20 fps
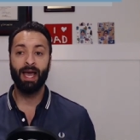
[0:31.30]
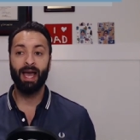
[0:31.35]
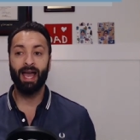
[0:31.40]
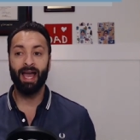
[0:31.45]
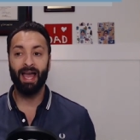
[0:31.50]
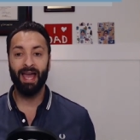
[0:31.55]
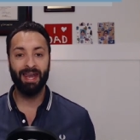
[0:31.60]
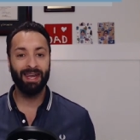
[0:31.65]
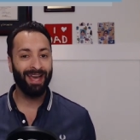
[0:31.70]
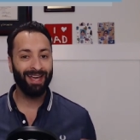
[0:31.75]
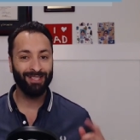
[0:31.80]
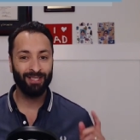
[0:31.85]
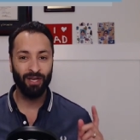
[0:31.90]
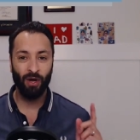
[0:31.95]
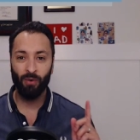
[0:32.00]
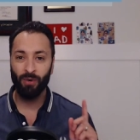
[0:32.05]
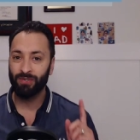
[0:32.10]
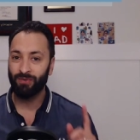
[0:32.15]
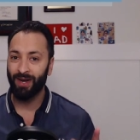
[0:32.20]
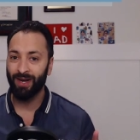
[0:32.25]
And as
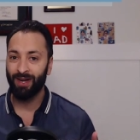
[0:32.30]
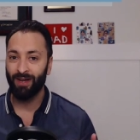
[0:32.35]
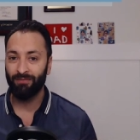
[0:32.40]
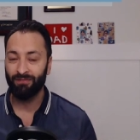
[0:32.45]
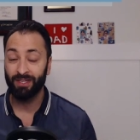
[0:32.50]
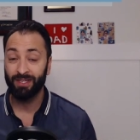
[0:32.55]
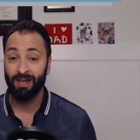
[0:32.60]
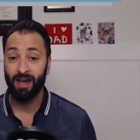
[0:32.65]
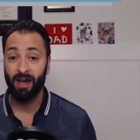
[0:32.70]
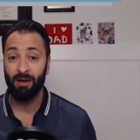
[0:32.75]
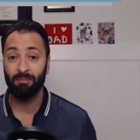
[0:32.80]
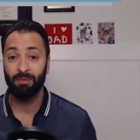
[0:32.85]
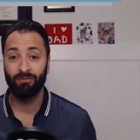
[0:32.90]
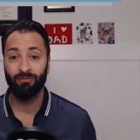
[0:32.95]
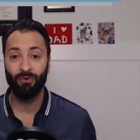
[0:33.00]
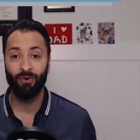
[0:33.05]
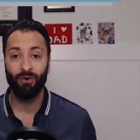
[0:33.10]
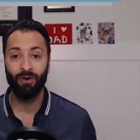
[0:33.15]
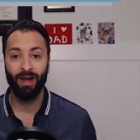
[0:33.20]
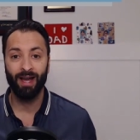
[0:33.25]
always, right off the top,
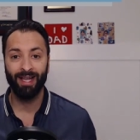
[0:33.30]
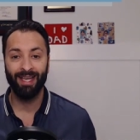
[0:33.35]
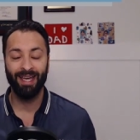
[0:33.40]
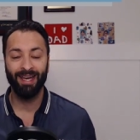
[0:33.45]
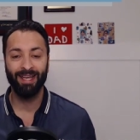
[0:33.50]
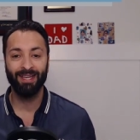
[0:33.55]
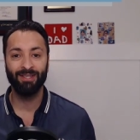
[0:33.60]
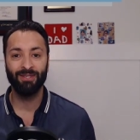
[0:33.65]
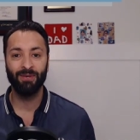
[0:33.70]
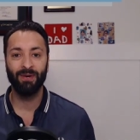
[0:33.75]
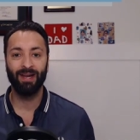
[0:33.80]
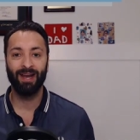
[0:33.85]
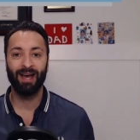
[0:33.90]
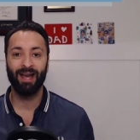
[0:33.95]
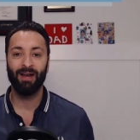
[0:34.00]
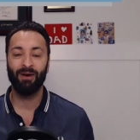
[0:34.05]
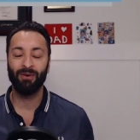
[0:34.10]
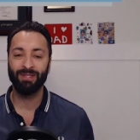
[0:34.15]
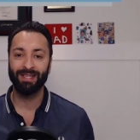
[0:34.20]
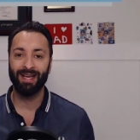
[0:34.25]
before I get into it, I
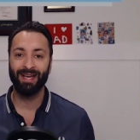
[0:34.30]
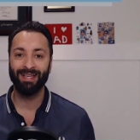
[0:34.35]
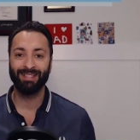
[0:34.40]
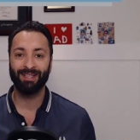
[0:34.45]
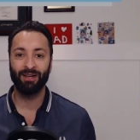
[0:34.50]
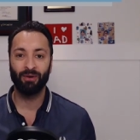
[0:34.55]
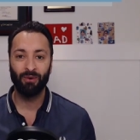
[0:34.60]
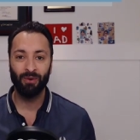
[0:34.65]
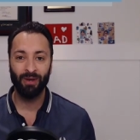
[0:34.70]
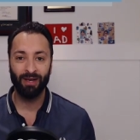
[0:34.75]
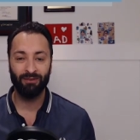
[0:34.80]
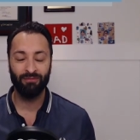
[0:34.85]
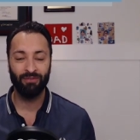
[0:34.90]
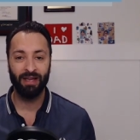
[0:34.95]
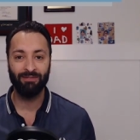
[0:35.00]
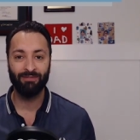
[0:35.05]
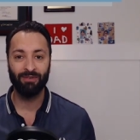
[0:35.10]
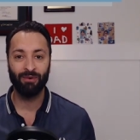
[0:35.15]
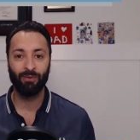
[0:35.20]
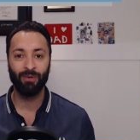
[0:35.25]
always ask a quick
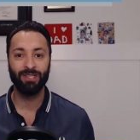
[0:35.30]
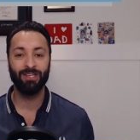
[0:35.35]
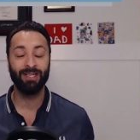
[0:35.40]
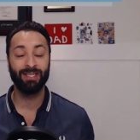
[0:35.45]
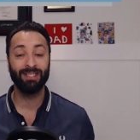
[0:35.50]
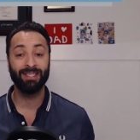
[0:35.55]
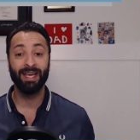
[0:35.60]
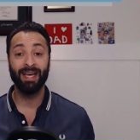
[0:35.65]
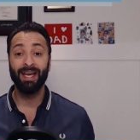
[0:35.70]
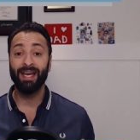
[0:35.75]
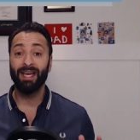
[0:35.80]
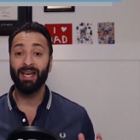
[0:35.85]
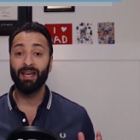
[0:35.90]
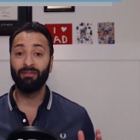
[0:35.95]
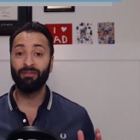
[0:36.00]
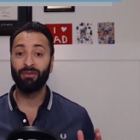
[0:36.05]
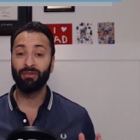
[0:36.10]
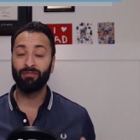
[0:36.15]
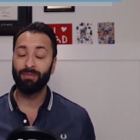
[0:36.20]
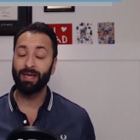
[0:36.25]
favor, which is
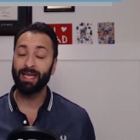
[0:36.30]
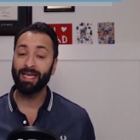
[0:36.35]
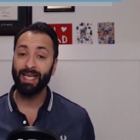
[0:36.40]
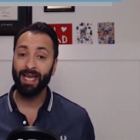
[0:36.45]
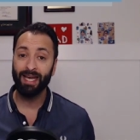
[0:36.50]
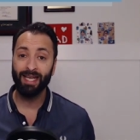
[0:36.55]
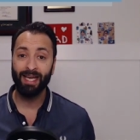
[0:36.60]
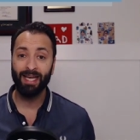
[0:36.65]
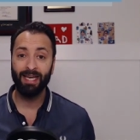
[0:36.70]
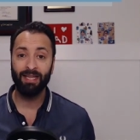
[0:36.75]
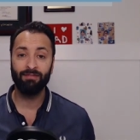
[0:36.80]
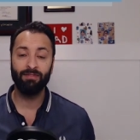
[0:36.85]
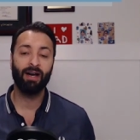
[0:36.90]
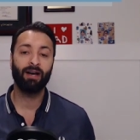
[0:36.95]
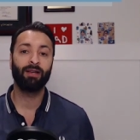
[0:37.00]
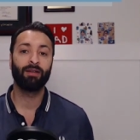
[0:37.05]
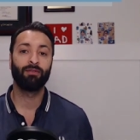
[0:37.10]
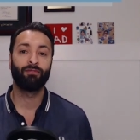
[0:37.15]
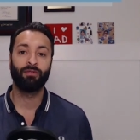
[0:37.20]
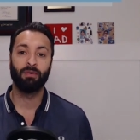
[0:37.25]
if you've been getting any
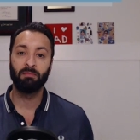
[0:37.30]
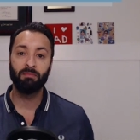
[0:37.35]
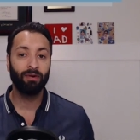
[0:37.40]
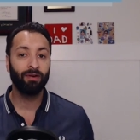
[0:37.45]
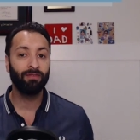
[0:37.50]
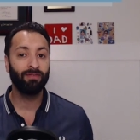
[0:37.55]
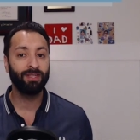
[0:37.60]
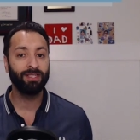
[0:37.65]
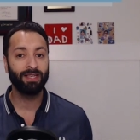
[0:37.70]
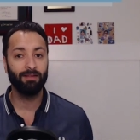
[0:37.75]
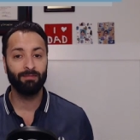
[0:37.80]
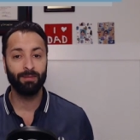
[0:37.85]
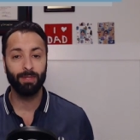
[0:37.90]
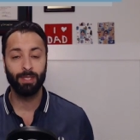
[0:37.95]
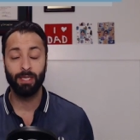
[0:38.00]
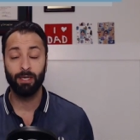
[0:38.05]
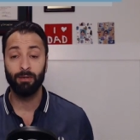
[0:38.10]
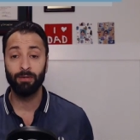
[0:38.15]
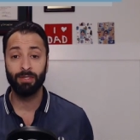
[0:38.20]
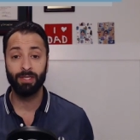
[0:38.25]
value from previous
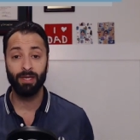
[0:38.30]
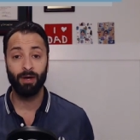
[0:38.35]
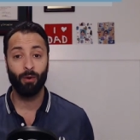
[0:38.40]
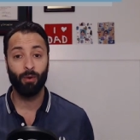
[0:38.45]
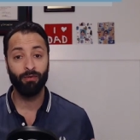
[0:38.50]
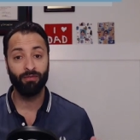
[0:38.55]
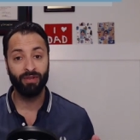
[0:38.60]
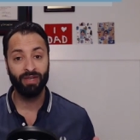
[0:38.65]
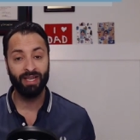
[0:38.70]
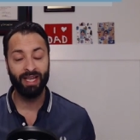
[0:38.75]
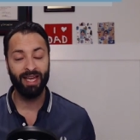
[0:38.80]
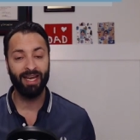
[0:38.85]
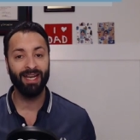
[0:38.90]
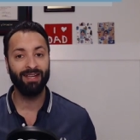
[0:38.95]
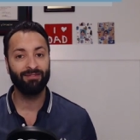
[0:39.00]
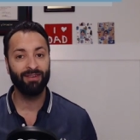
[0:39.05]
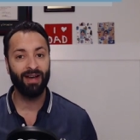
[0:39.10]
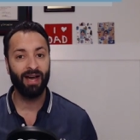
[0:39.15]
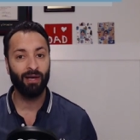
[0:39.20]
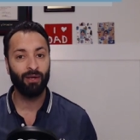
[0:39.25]
episodes, or if you get any
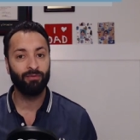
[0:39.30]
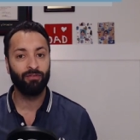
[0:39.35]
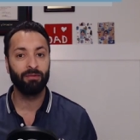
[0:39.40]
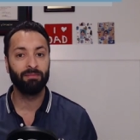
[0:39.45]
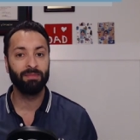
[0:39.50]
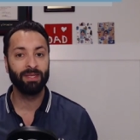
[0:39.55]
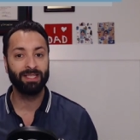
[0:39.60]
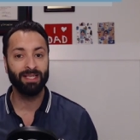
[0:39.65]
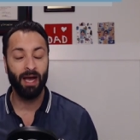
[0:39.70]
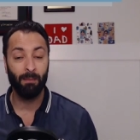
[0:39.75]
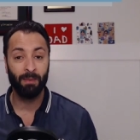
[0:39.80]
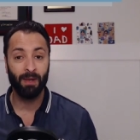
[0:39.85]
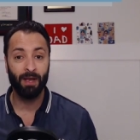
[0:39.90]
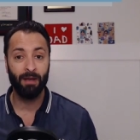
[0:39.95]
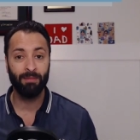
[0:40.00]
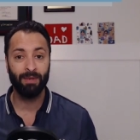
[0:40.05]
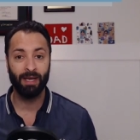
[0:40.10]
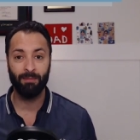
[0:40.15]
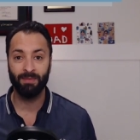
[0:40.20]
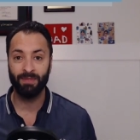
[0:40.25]
value from these
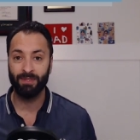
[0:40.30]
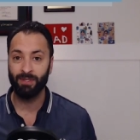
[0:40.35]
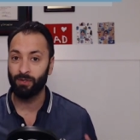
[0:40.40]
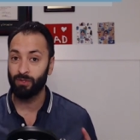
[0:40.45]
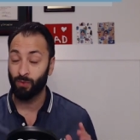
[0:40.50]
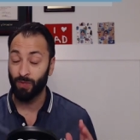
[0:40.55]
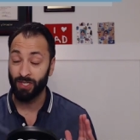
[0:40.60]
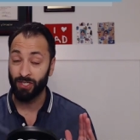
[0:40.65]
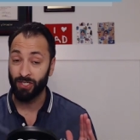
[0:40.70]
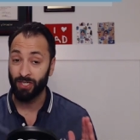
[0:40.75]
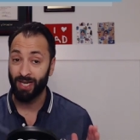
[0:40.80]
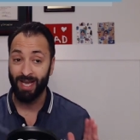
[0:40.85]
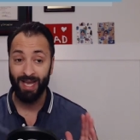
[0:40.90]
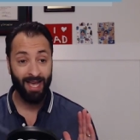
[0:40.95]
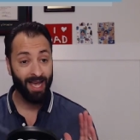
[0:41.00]
upcoming episodes, which